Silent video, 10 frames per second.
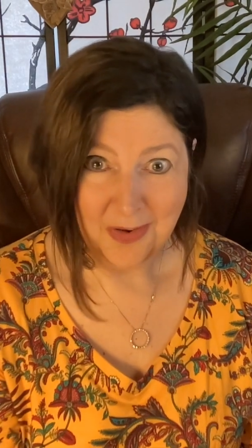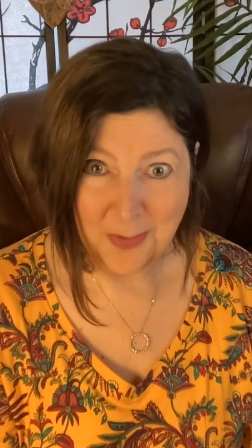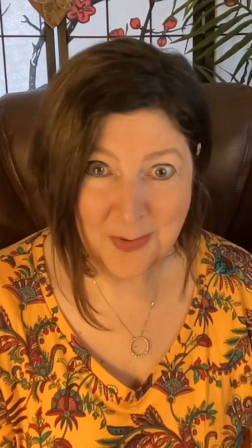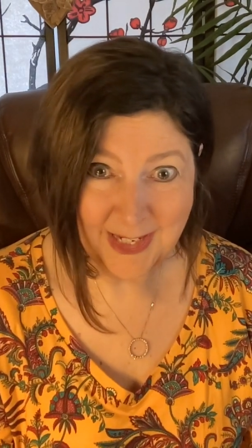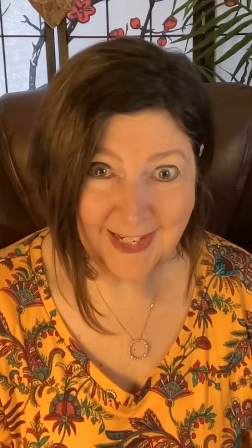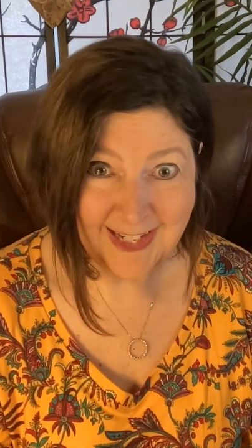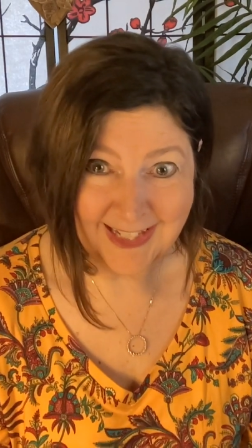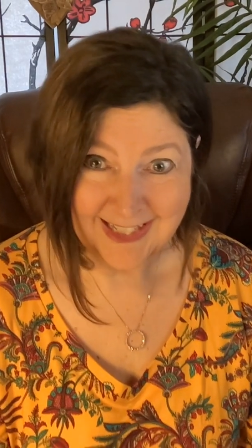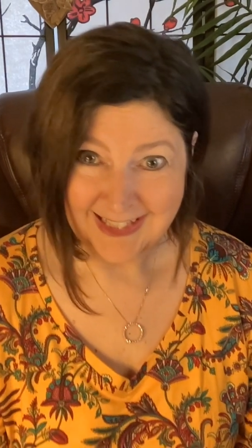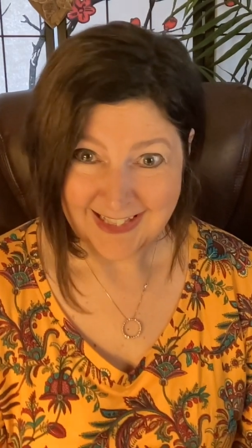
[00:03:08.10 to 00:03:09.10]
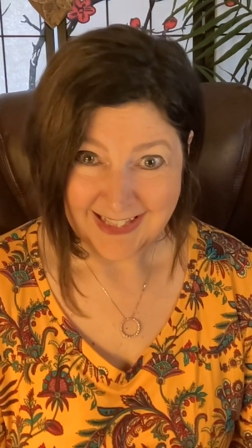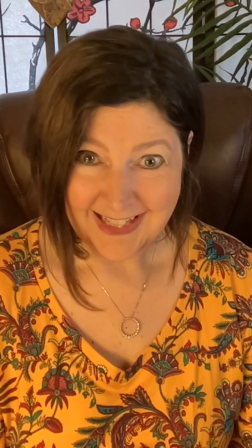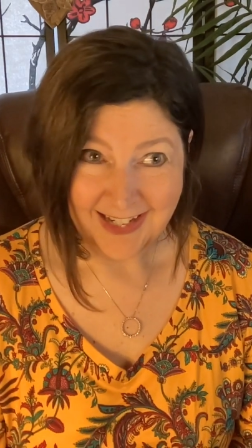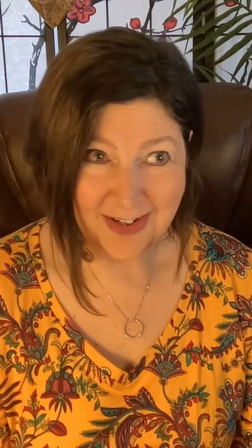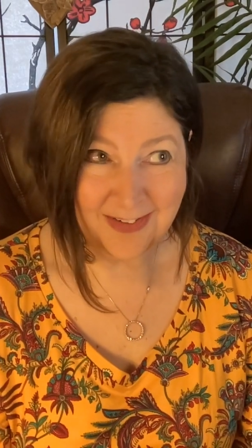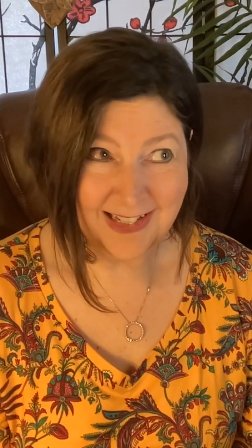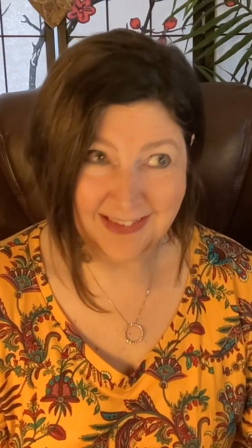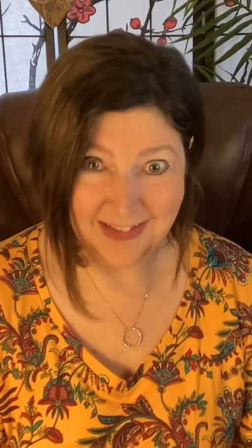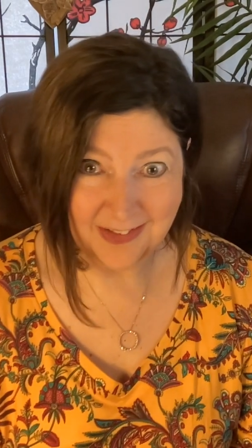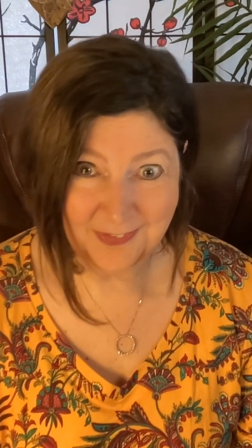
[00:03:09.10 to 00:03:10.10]
okay. Oh, I
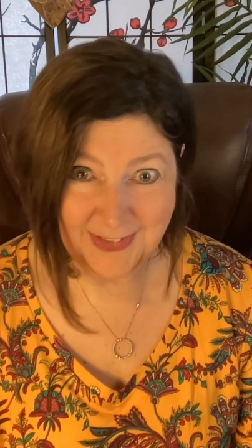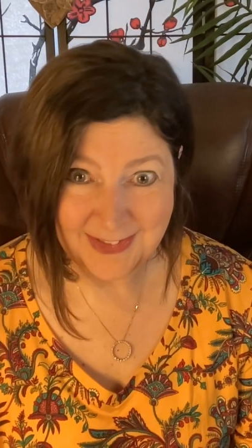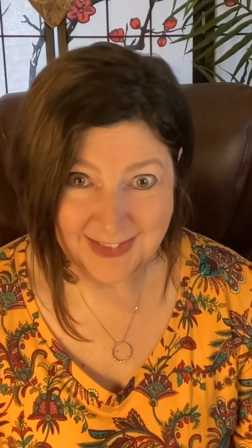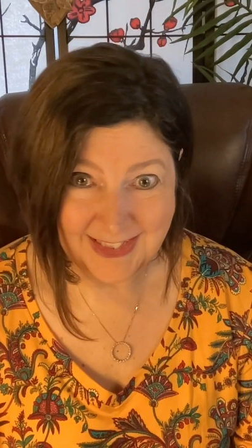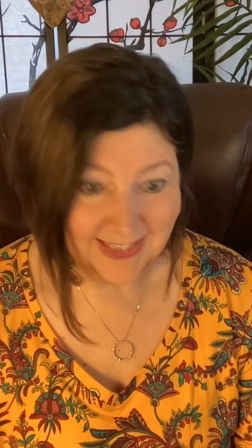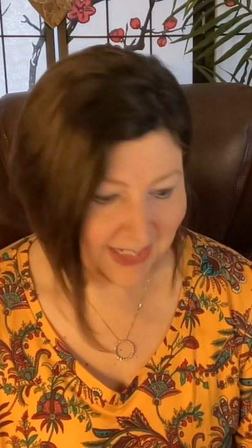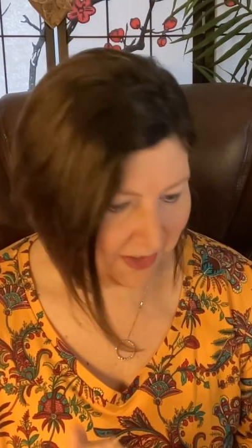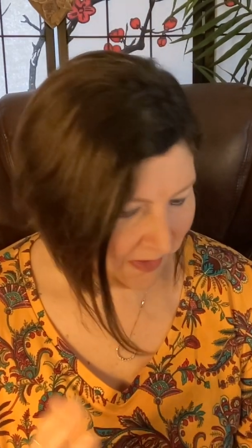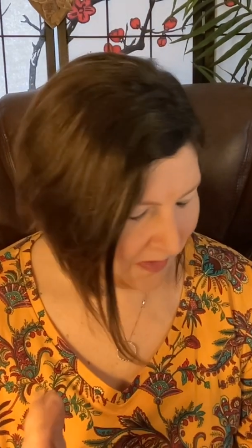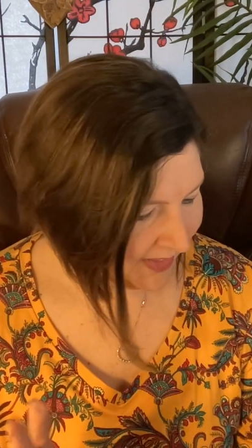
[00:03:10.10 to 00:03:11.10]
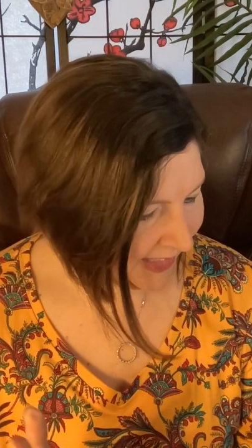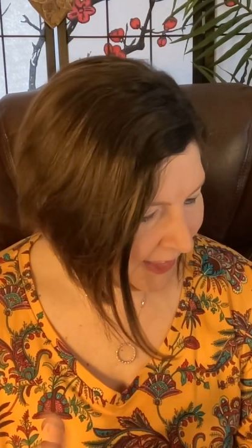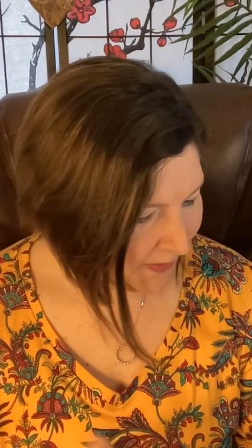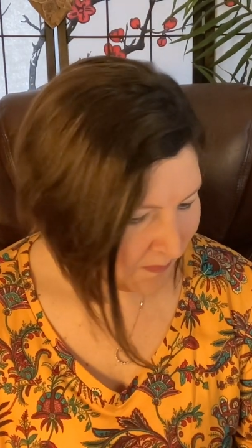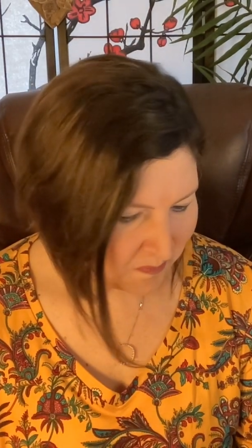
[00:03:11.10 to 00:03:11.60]
love hearing that. Okay.